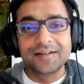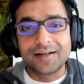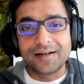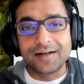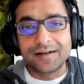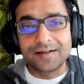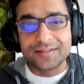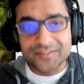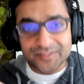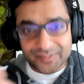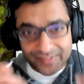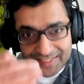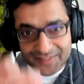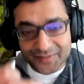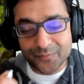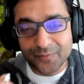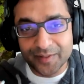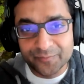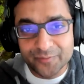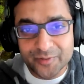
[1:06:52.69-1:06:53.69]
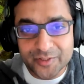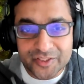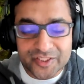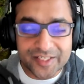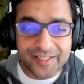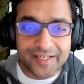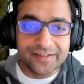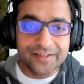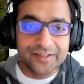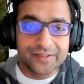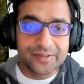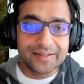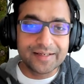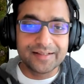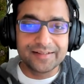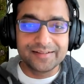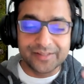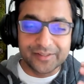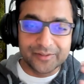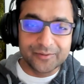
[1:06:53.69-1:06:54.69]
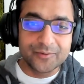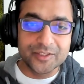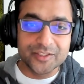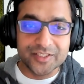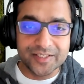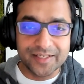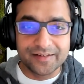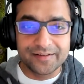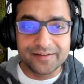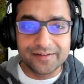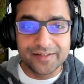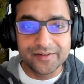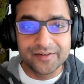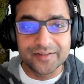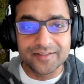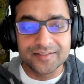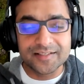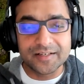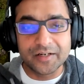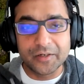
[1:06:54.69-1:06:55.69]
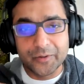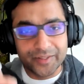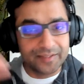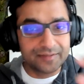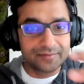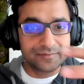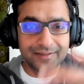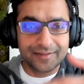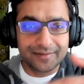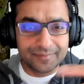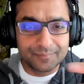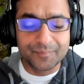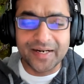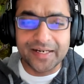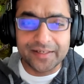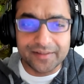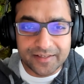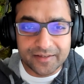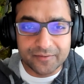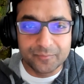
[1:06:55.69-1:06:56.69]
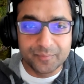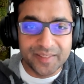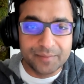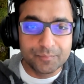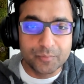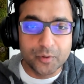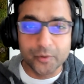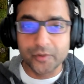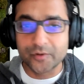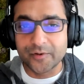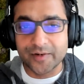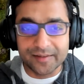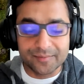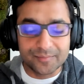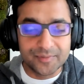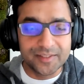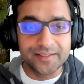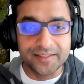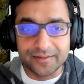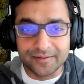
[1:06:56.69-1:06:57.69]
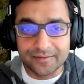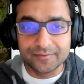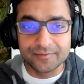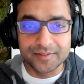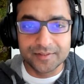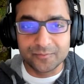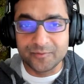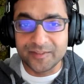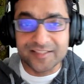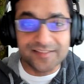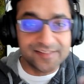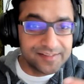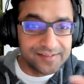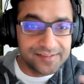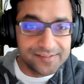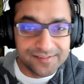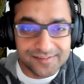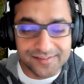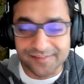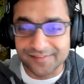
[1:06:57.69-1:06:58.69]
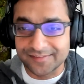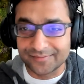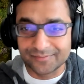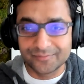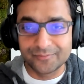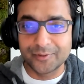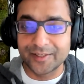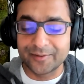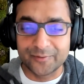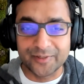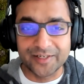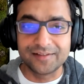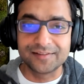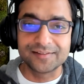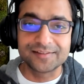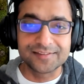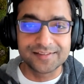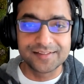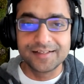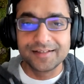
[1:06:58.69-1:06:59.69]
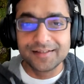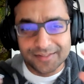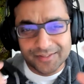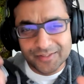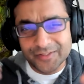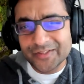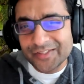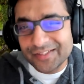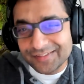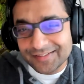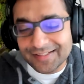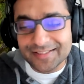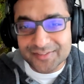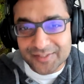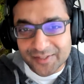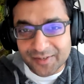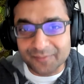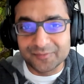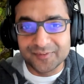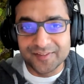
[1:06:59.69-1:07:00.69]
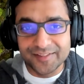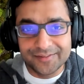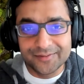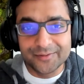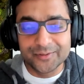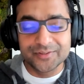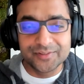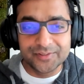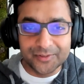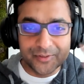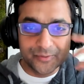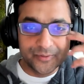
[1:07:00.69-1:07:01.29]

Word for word: Uh, so that's one version I hear, and the other version I hear is, oh, it, it might give me more credibility with VCs and whatever else. That's roughly the two